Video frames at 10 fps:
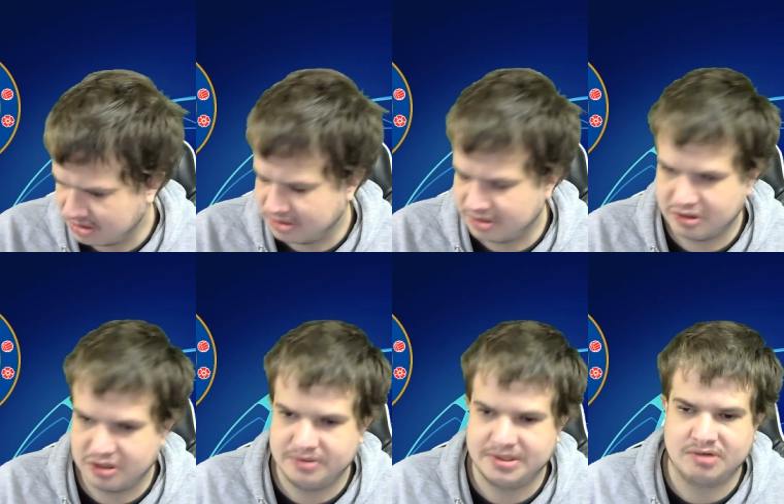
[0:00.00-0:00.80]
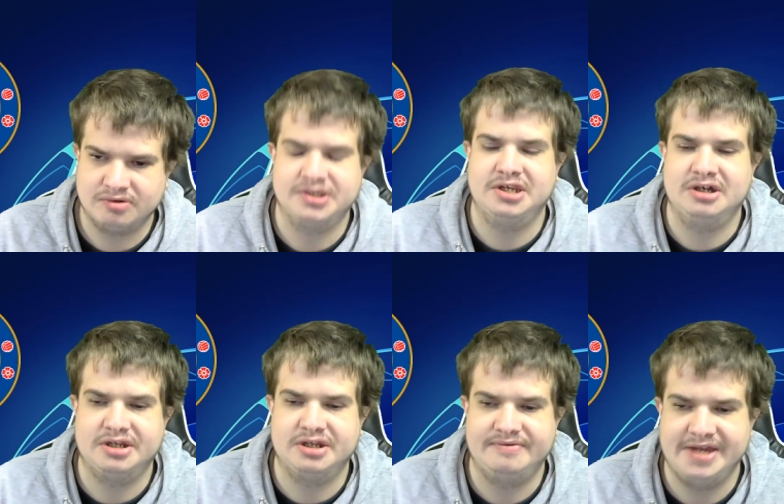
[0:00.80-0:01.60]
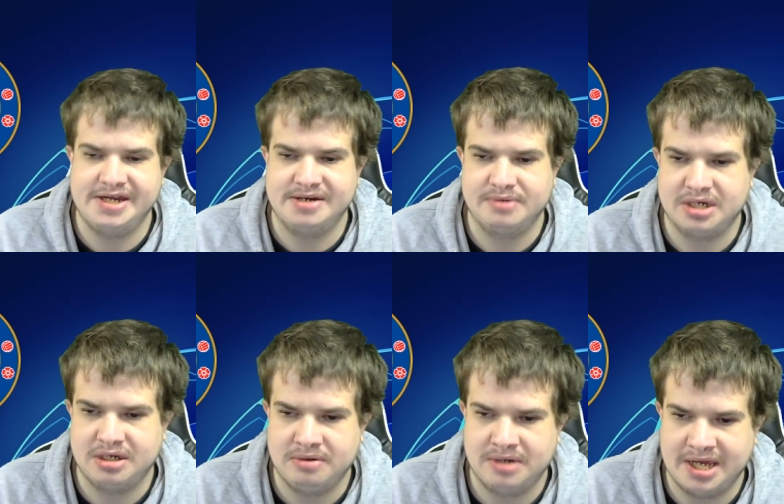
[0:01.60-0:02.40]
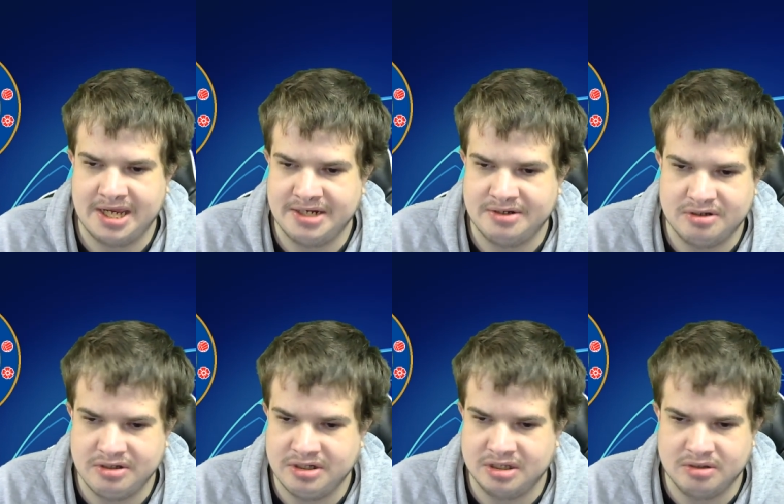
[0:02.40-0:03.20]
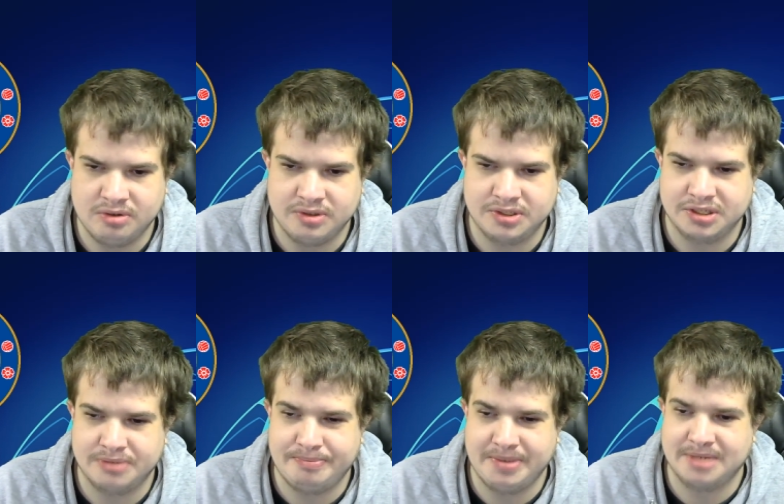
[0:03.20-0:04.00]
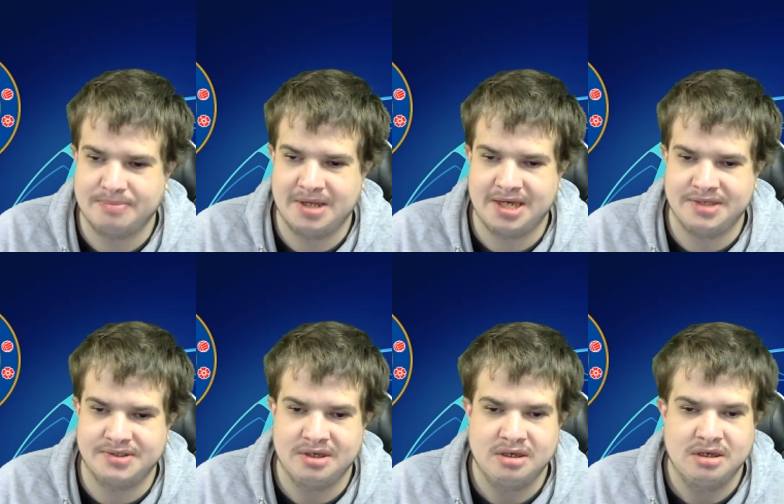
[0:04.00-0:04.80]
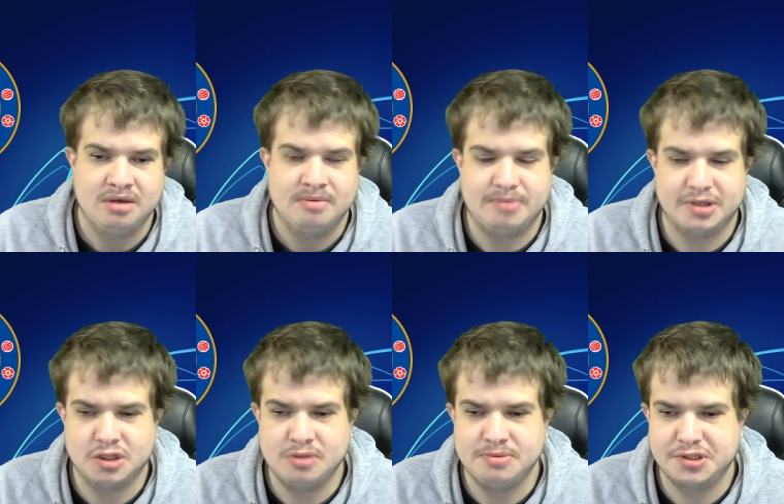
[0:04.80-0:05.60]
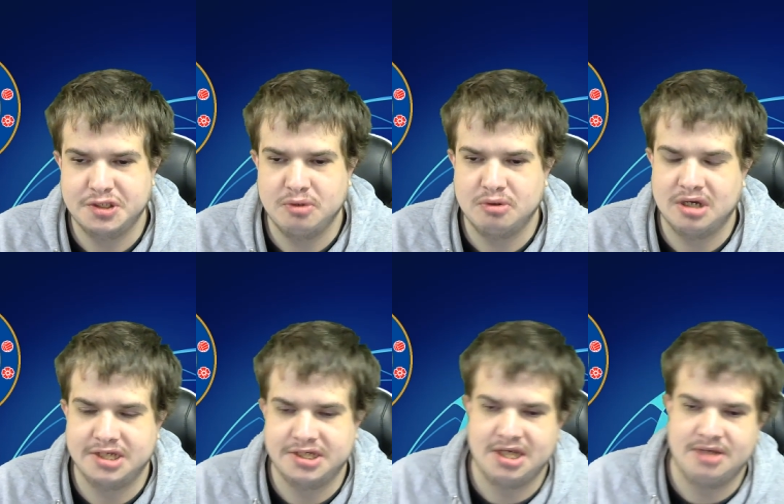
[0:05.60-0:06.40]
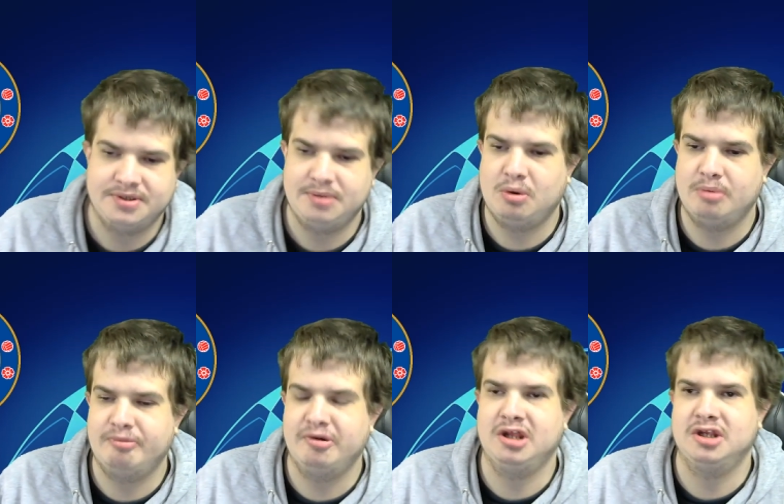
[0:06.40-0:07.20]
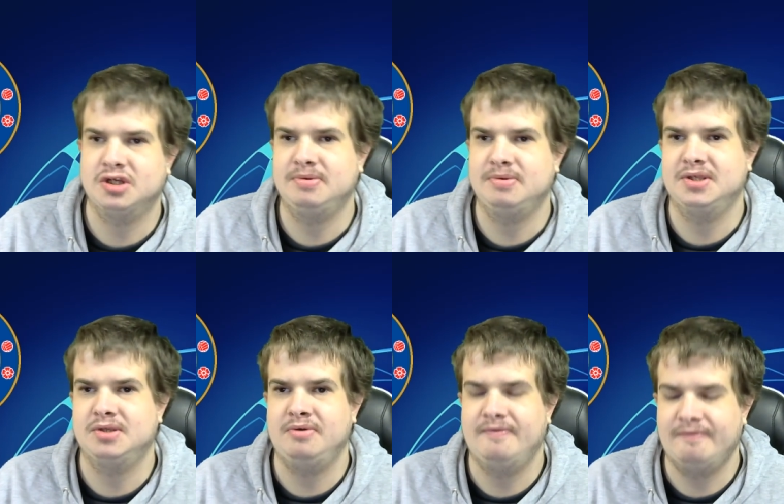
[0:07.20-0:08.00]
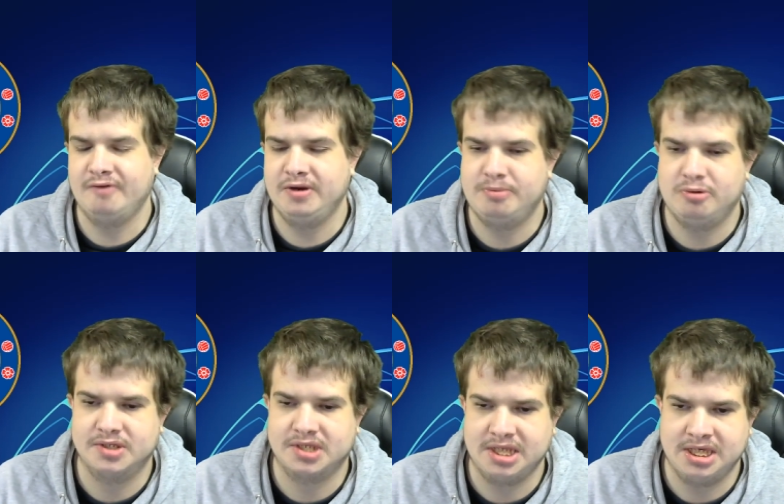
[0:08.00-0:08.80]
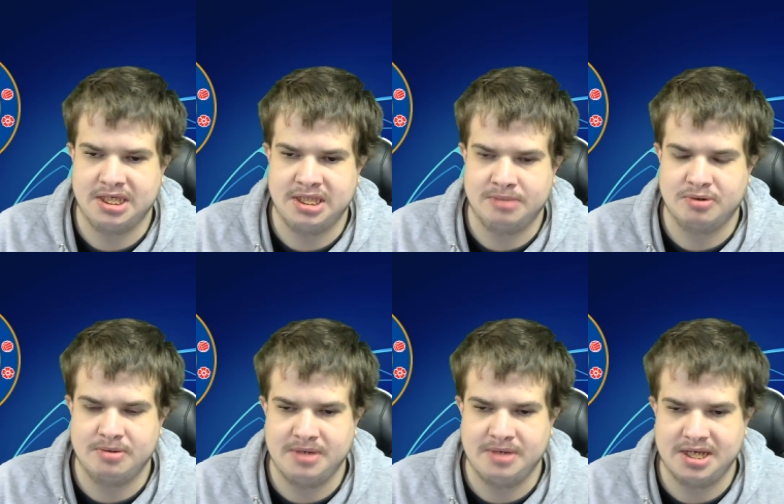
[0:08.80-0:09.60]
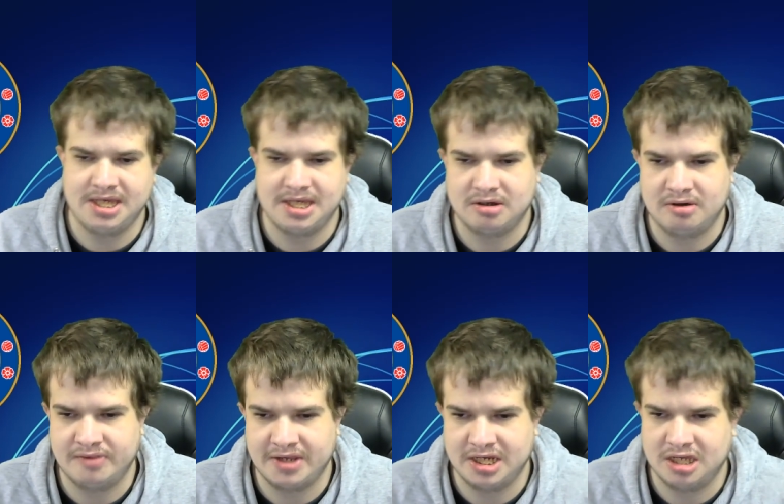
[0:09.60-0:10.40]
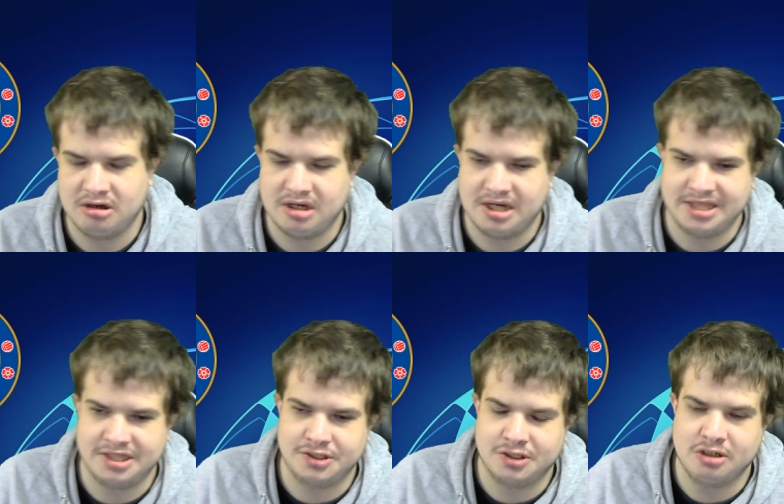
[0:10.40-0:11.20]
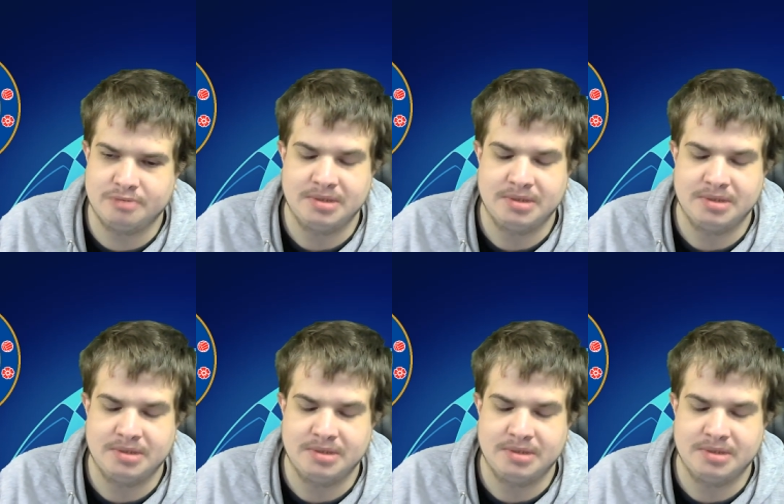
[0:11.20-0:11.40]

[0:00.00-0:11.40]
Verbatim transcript: losing Cristiano Ronaldo and, you know, losing some big players. But Thomas Tuchel at Chelsea, what brilliant job he's doing. Three points clear in the Premier League, I think they are at the top.